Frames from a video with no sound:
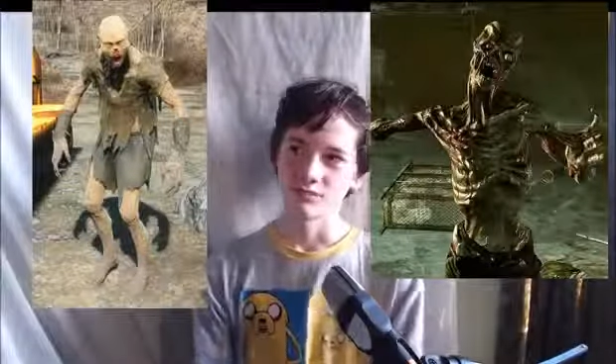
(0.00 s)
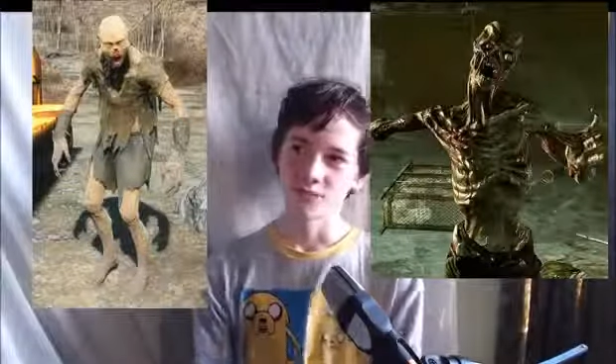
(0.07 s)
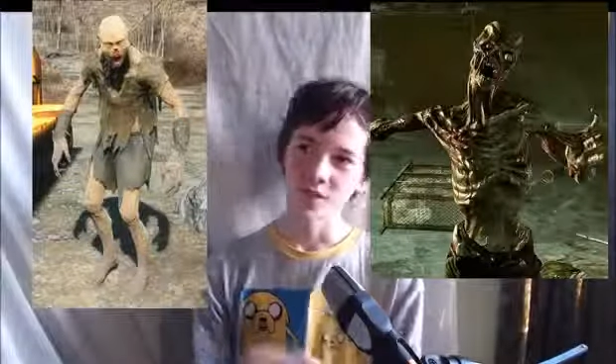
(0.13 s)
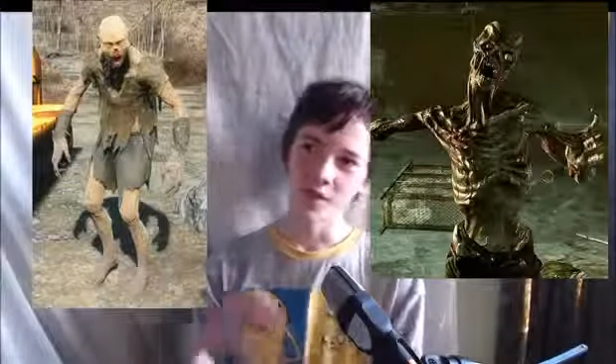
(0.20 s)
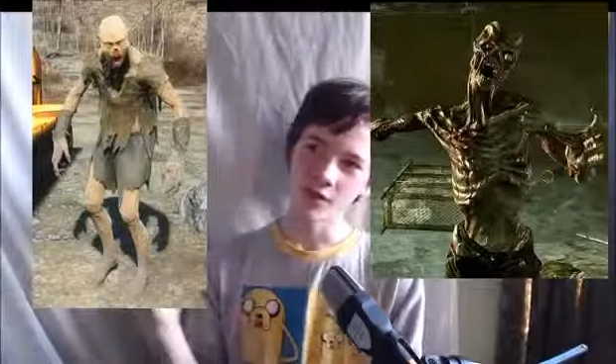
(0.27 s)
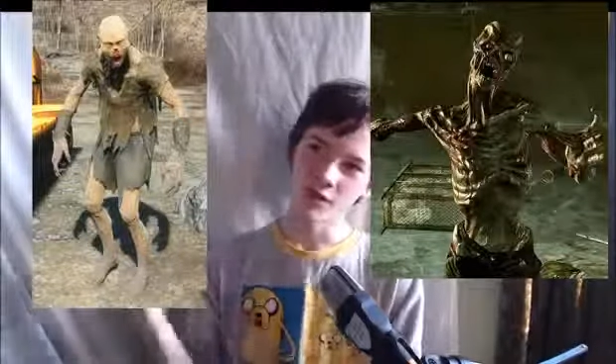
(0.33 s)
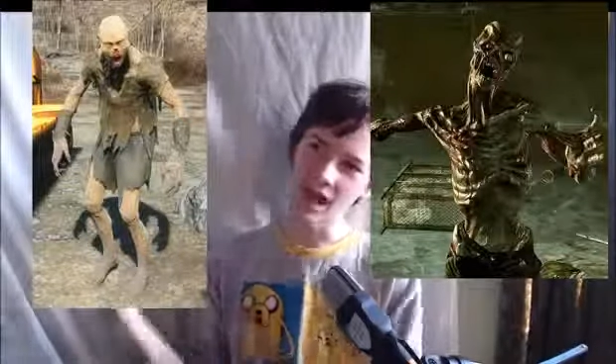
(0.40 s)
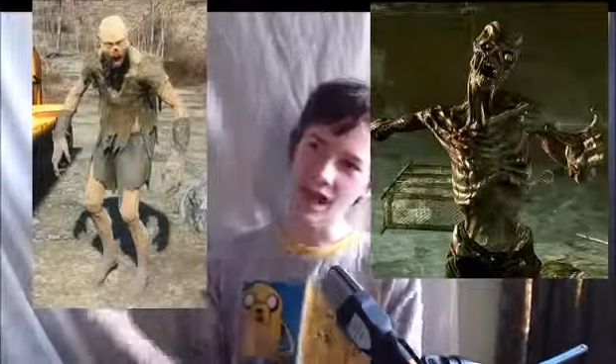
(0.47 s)

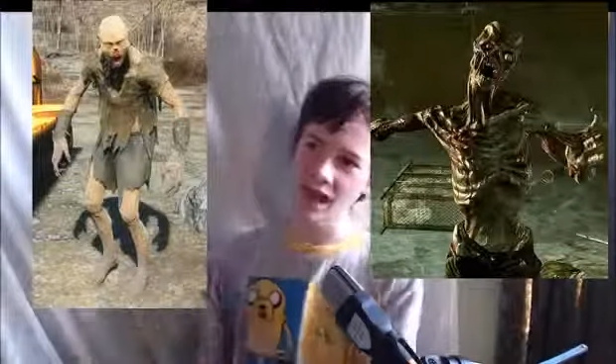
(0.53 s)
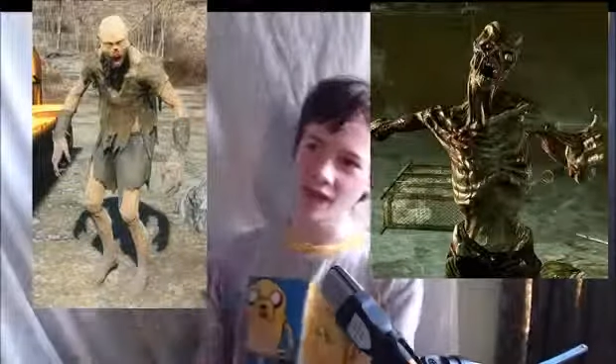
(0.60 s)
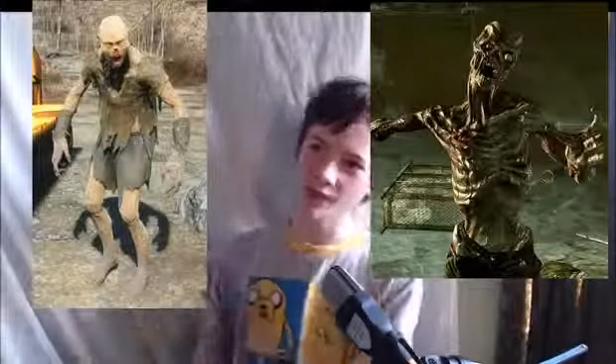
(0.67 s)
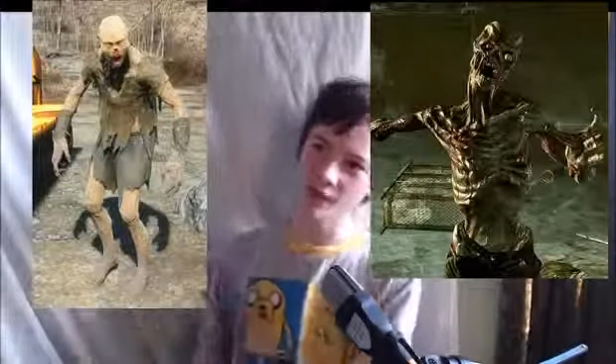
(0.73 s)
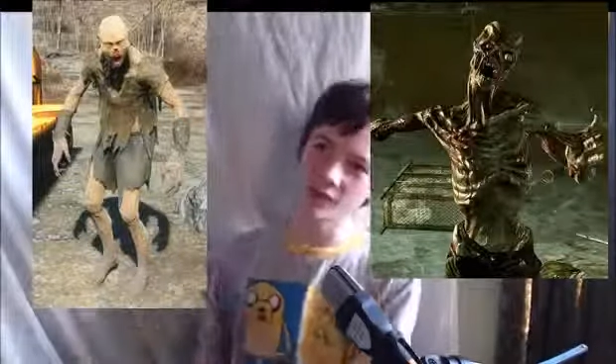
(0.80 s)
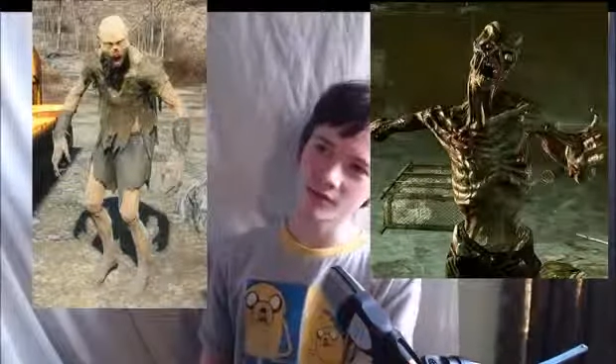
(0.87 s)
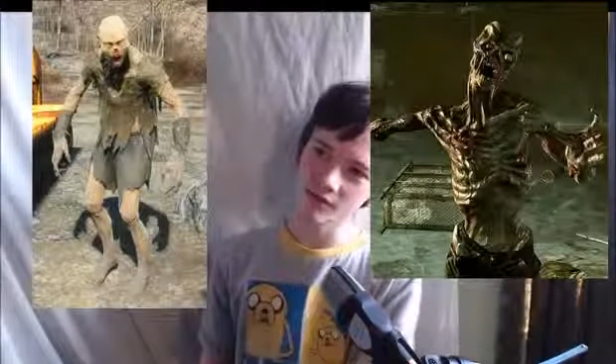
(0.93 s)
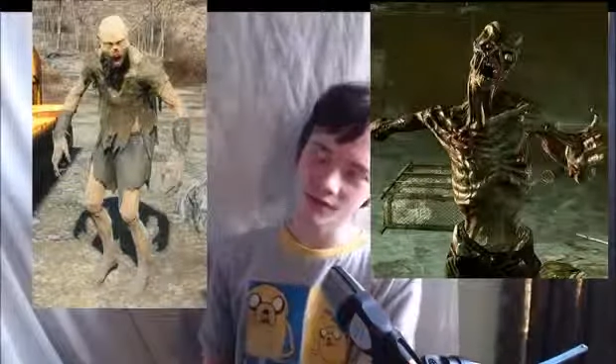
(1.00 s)
if you have
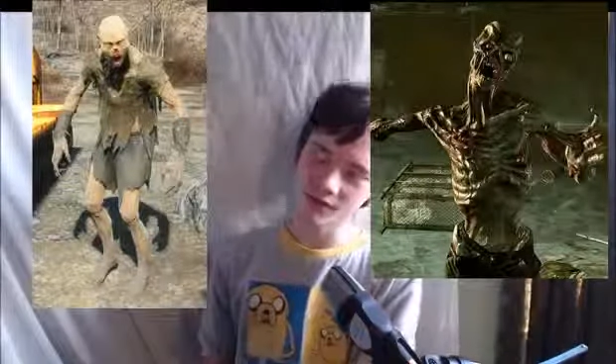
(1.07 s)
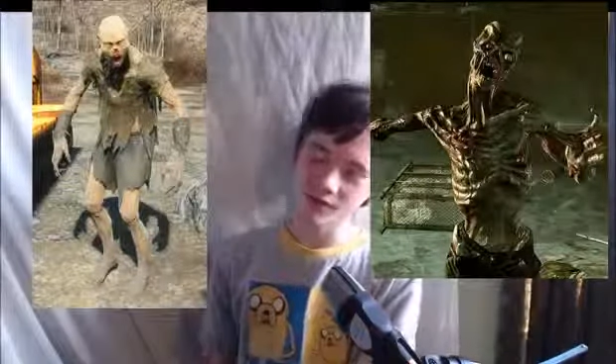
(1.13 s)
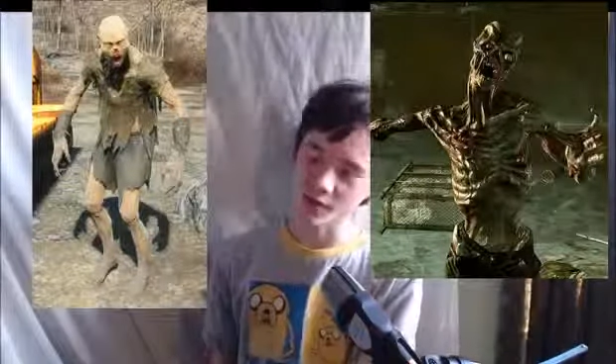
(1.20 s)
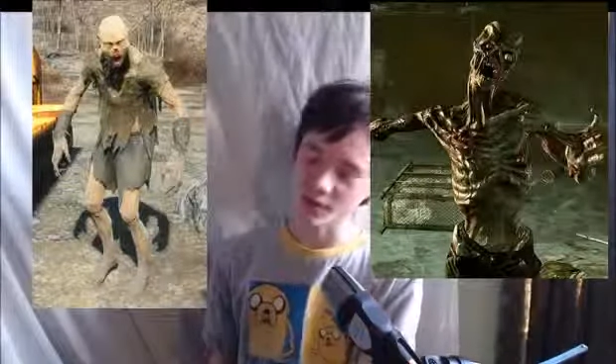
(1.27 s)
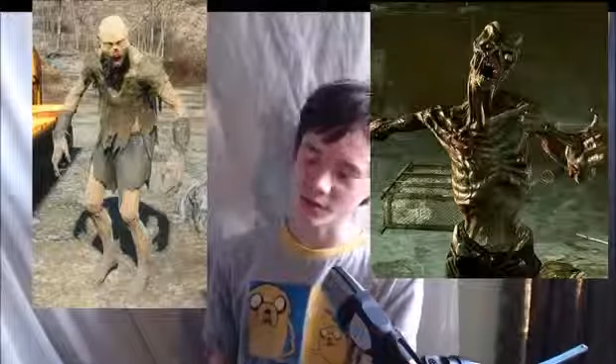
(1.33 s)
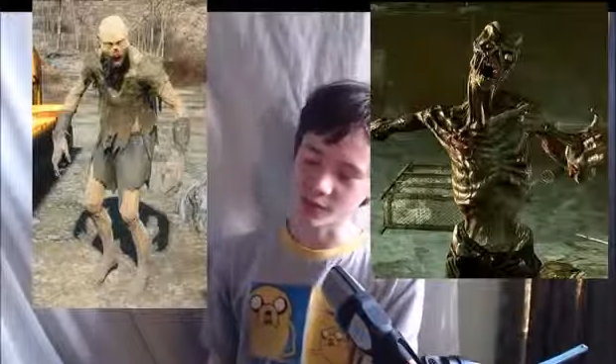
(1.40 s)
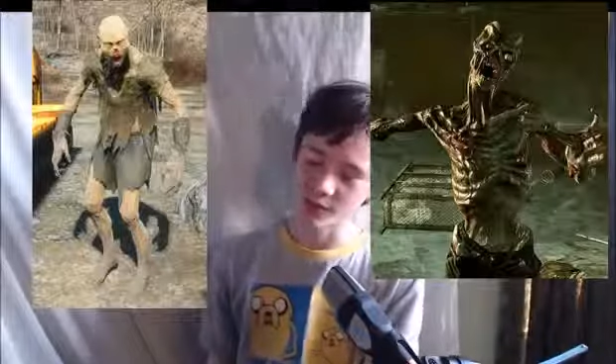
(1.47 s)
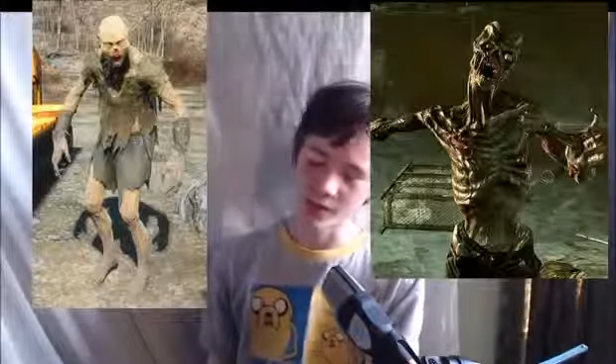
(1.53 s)

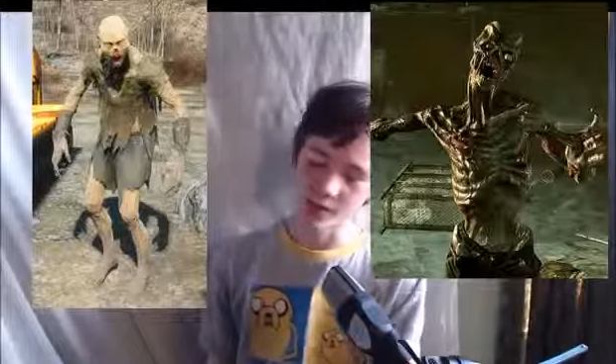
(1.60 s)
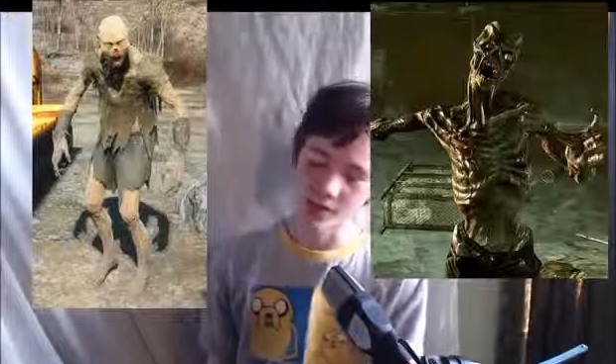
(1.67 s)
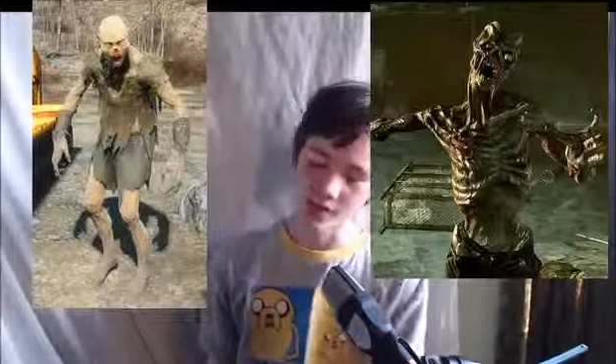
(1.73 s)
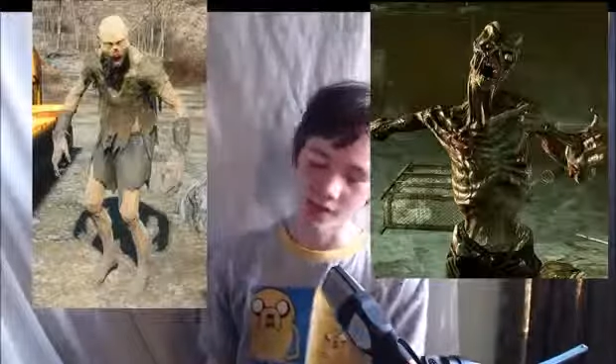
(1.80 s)
enough